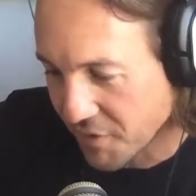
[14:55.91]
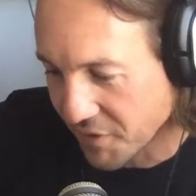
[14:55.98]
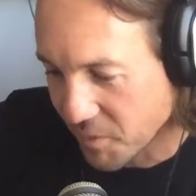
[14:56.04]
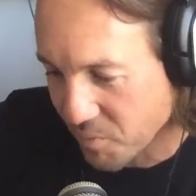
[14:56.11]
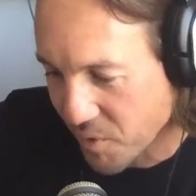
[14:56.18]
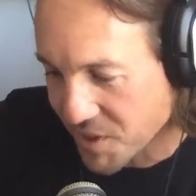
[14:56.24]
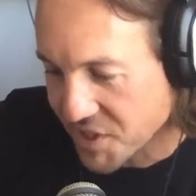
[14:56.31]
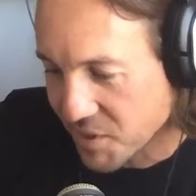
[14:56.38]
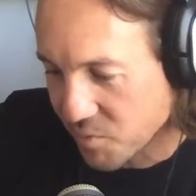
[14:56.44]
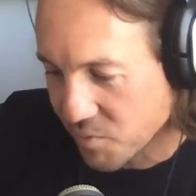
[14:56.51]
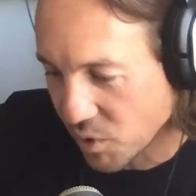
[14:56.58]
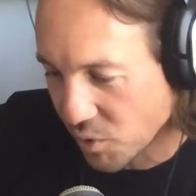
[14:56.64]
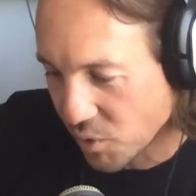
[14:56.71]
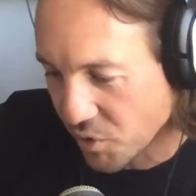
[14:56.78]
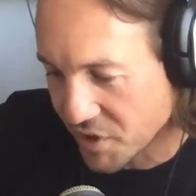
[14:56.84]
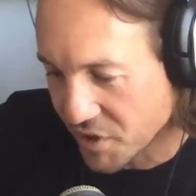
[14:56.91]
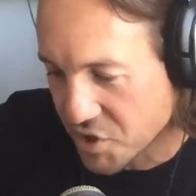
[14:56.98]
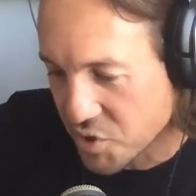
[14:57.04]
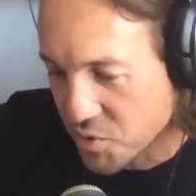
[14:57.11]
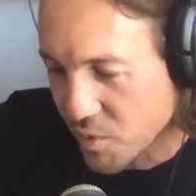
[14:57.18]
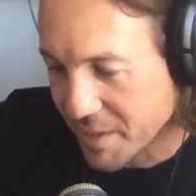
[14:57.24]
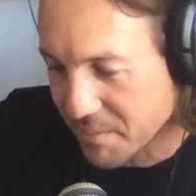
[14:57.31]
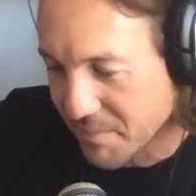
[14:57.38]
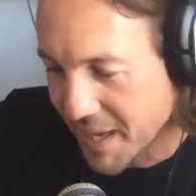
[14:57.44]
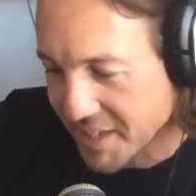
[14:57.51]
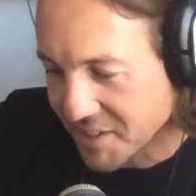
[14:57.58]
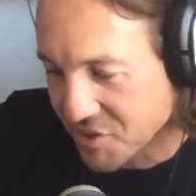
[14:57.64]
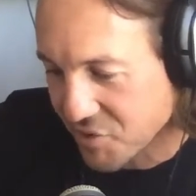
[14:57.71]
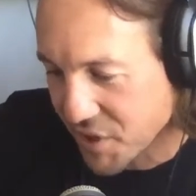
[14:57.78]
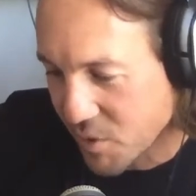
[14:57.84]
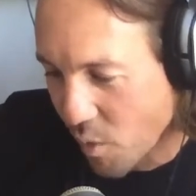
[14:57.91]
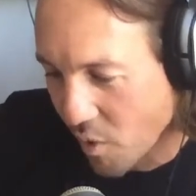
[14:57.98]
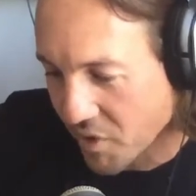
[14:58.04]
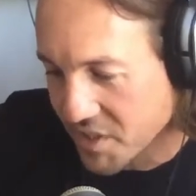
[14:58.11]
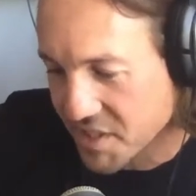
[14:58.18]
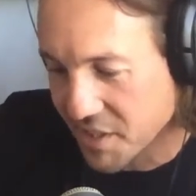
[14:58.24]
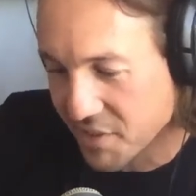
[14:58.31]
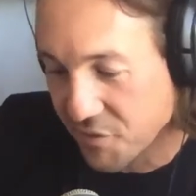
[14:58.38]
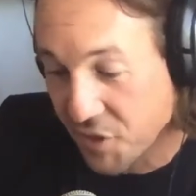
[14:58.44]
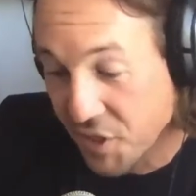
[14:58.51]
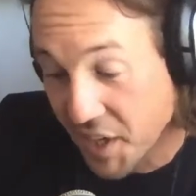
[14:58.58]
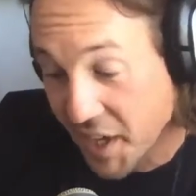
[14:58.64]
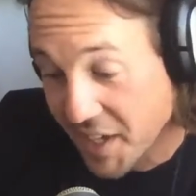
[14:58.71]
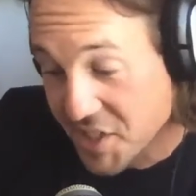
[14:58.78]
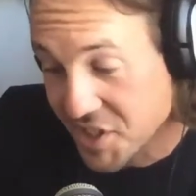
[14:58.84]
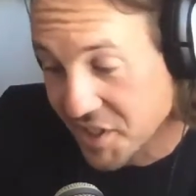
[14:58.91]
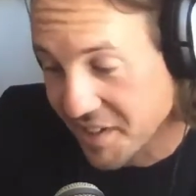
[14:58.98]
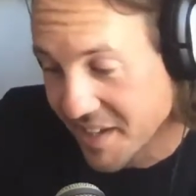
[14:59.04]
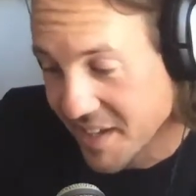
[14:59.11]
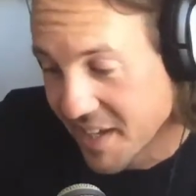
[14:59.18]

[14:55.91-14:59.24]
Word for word: The president will order a two week mandatory quarantine for the nation.